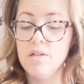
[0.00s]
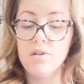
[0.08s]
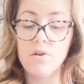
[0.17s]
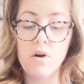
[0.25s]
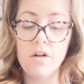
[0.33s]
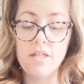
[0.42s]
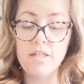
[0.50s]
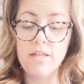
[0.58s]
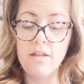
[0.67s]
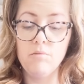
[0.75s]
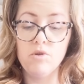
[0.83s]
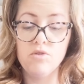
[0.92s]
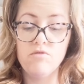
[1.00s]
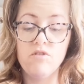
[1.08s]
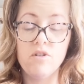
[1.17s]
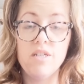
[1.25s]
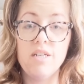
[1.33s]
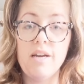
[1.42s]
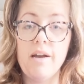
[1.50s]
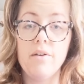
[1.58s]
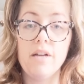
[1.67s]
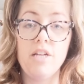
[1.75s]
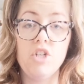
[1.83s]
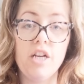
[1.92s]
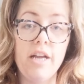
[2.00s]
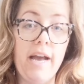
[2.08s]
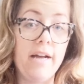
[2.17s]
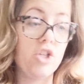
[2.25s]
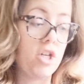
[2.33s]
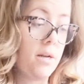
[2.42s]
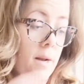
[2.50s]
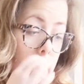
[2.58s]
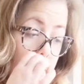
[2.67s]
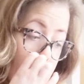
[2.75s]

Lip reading: So they're honestly the most versatile kitchen gadget.